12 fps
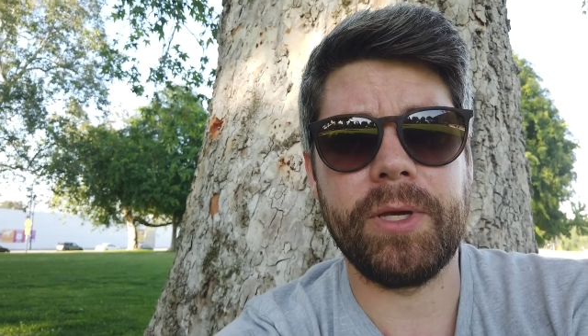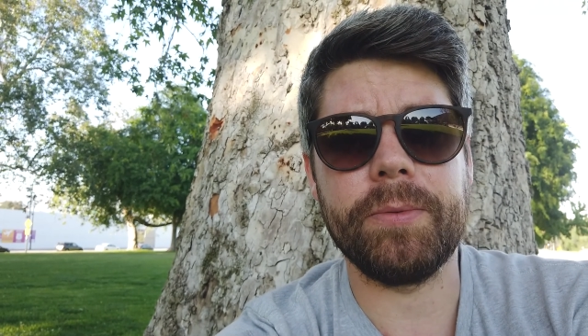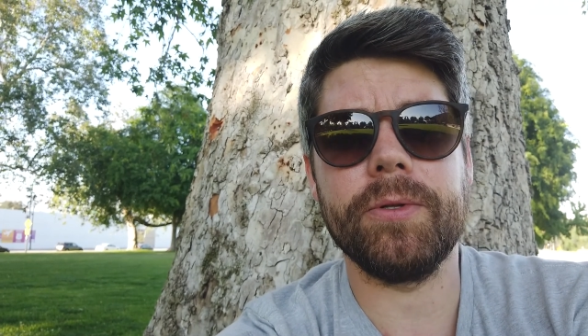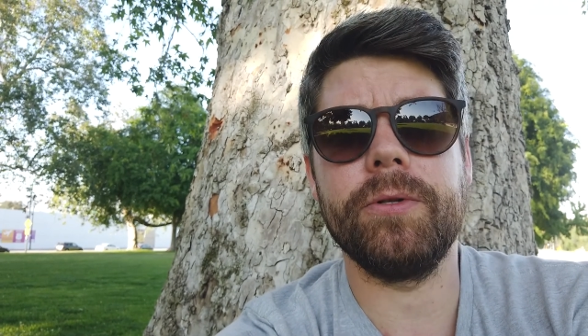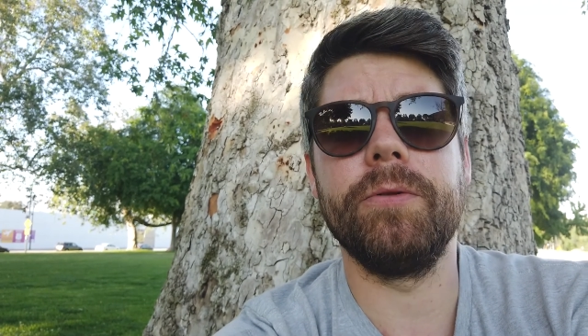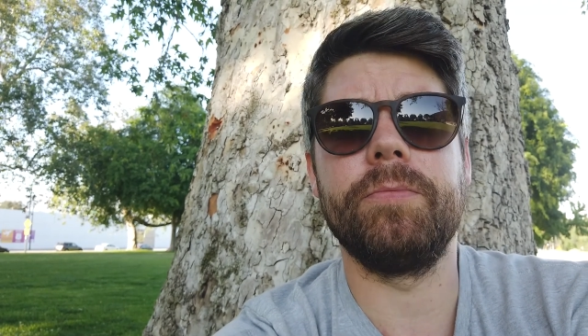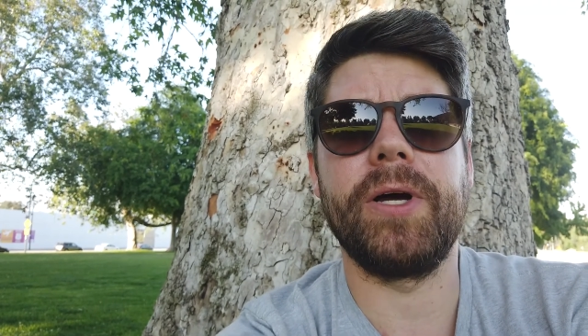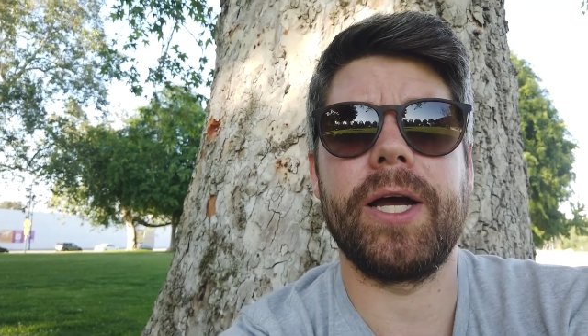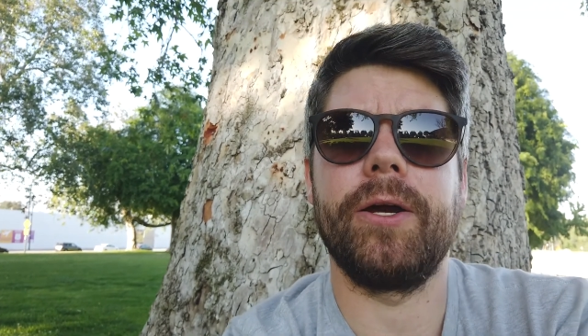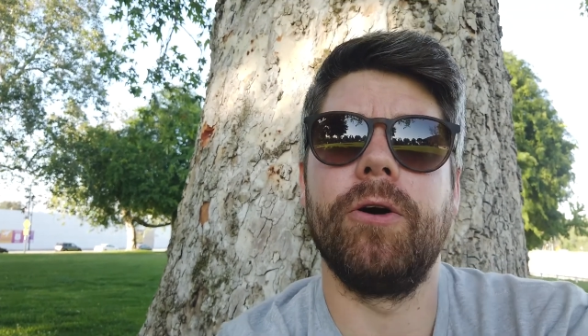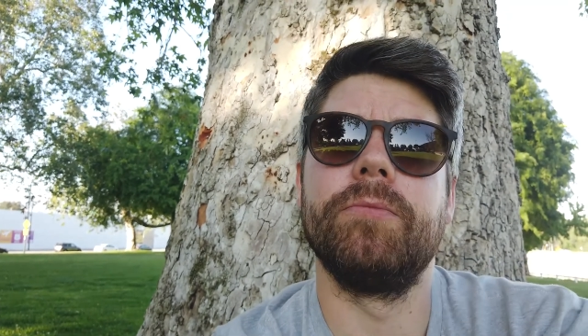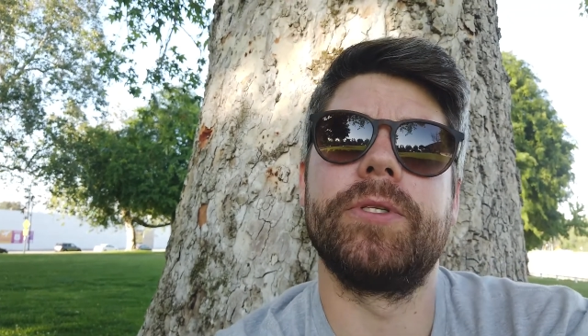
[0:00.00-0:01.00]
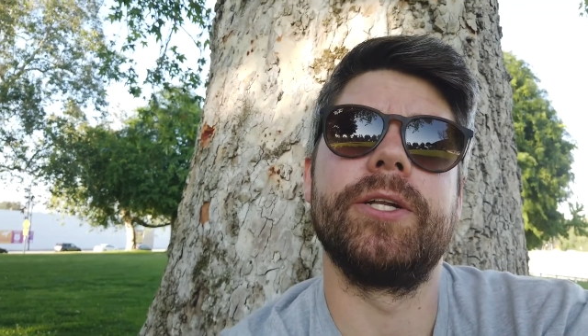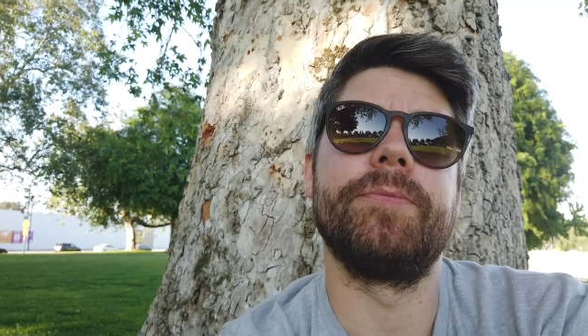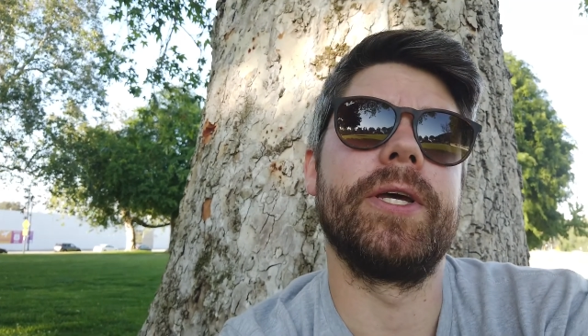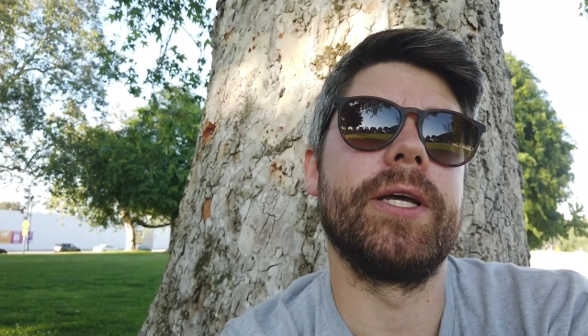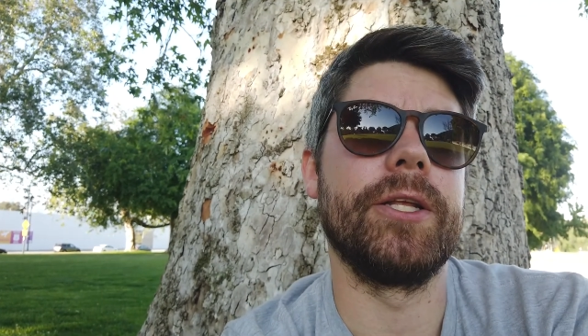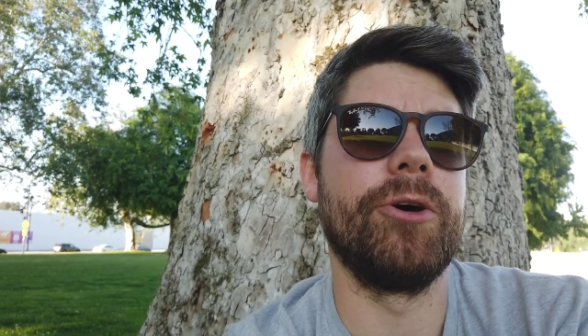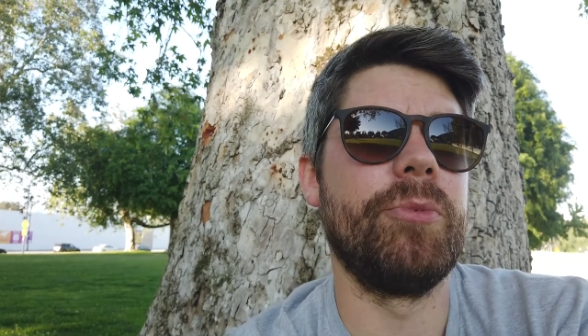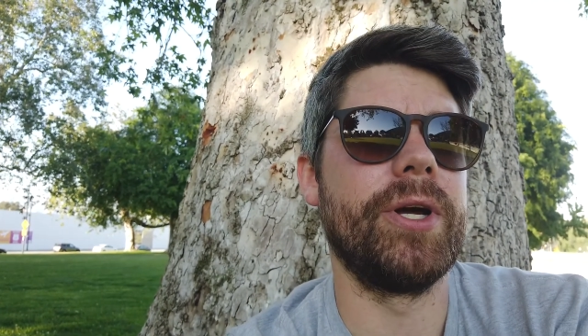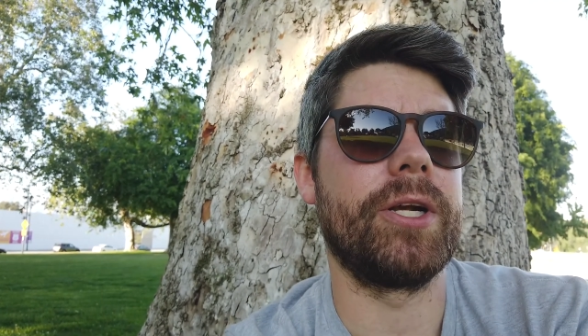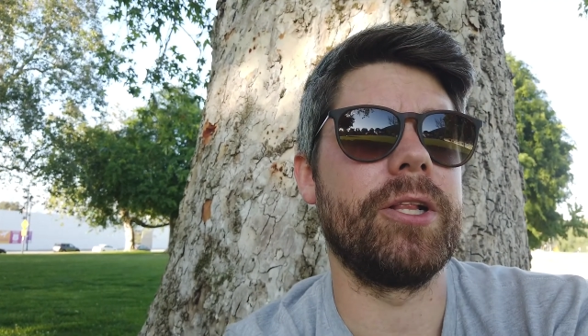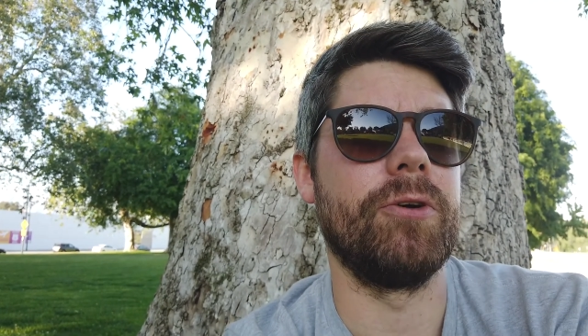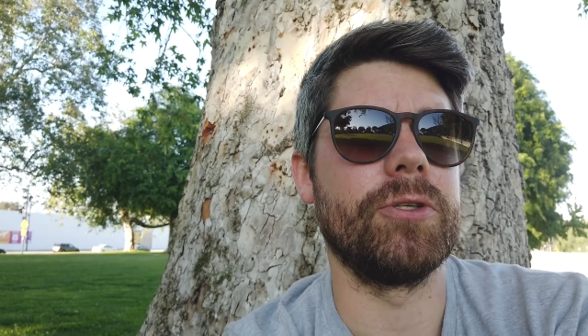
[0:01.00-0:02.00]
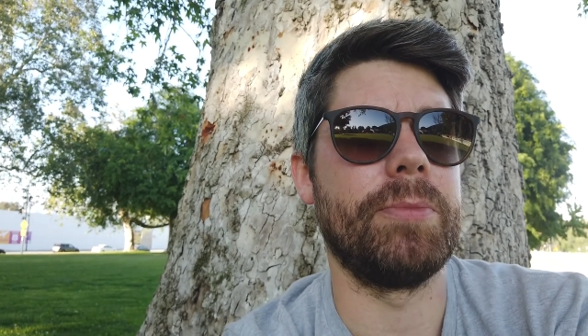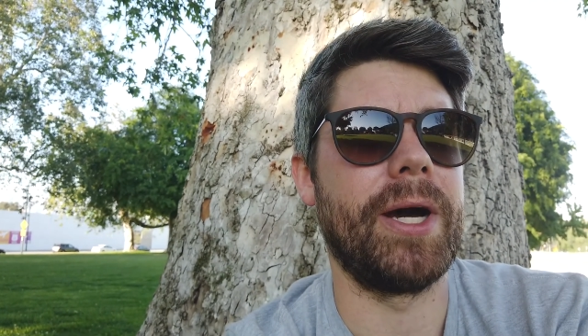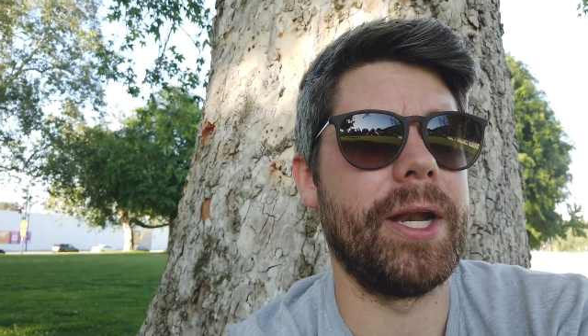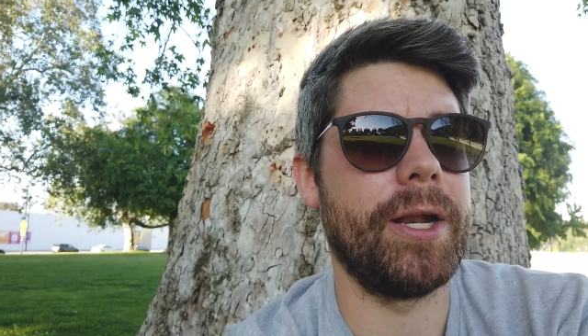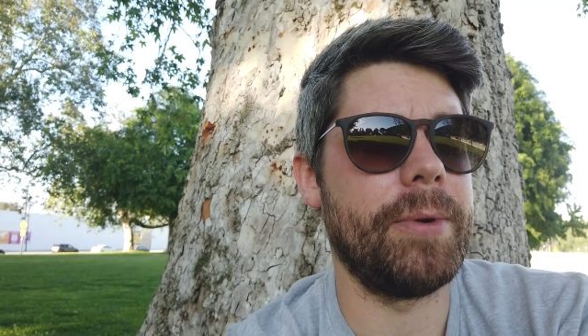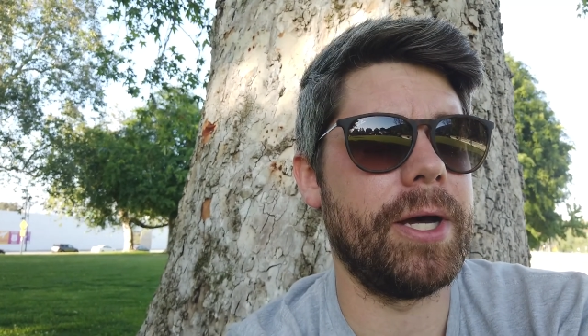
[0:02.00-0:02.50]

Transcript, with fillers: People back home tend to be a little bit close minded